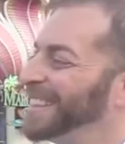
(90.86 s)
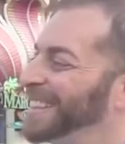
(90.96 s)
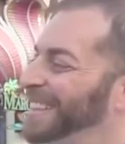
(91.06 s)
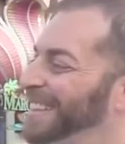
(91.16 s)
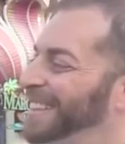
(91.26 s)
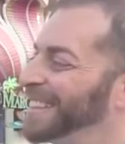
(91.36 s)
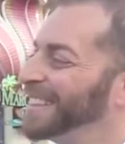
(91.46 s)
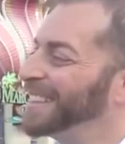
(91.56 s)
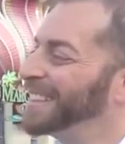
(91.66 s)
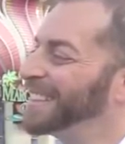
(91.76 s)

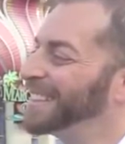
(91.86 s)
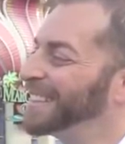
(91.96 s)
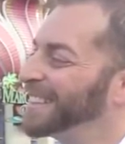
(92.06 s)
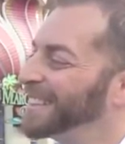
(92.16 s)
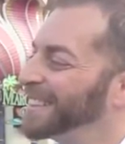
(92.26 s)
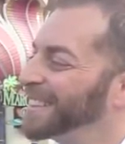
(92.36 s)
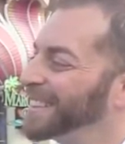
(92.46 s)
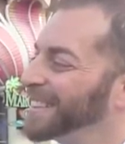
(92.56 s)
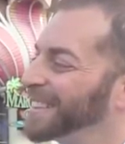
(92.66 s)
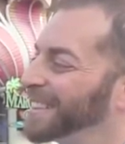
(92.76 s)

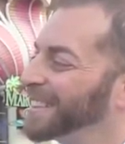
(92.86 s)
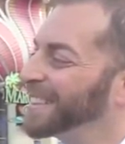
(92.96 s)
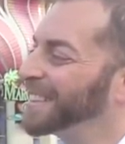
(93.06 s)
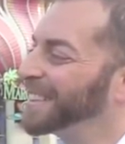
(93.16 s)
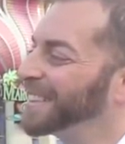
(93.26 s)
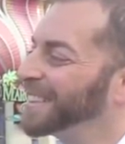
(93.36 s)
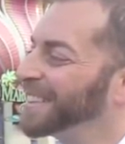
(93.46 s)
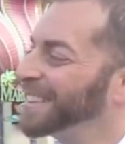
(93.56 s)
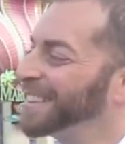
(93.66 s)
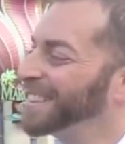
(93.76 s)

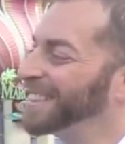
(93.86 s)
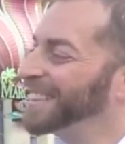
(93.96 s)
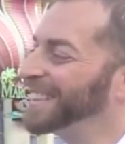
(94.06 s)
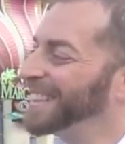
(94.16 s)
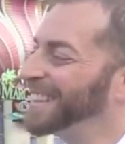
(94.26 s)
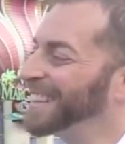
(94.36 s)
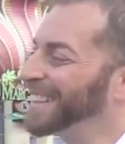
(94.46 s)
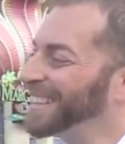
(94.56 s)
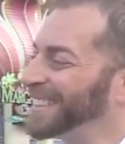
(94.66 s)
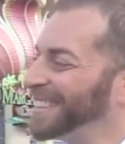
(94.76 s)

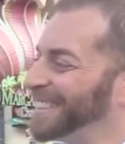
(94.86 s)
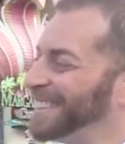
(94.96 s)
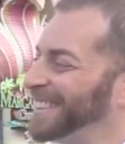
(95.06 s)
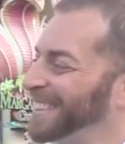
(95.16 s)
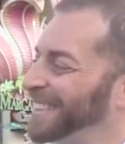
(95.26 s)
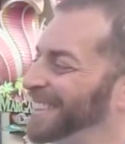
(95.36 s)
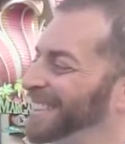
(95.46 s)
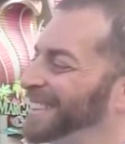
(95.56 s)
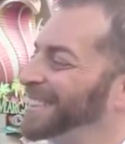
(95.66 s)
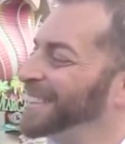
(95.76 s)

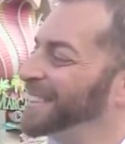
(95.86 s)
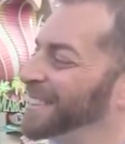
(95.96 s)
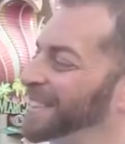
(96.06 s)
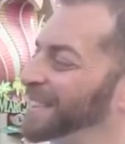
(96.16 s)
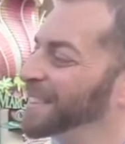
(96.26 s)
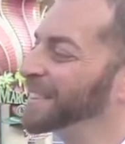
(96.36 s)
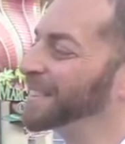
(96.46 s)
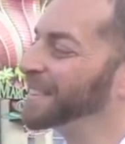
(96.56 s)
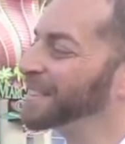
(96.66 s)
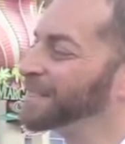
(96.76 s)

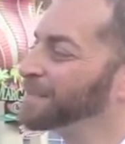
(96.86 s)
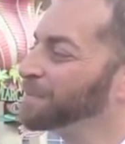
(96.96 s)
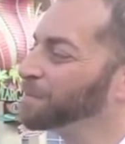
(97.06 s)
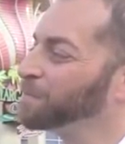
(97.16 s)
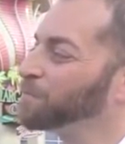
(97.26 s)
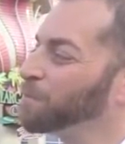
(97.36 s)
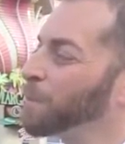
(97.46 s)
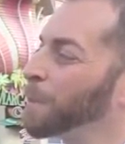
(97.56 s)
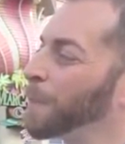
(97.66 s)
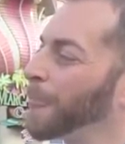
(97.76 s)

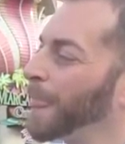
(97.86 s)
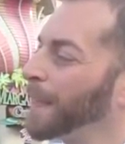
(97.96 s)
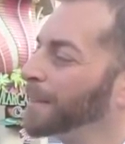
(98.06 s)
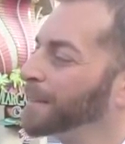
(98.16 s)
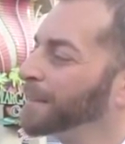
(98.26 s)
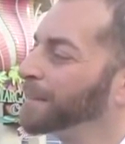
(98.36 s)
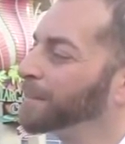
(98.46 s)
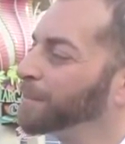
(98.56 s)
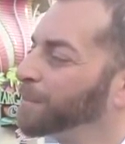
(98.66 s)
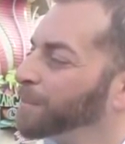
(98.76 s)
[no speech]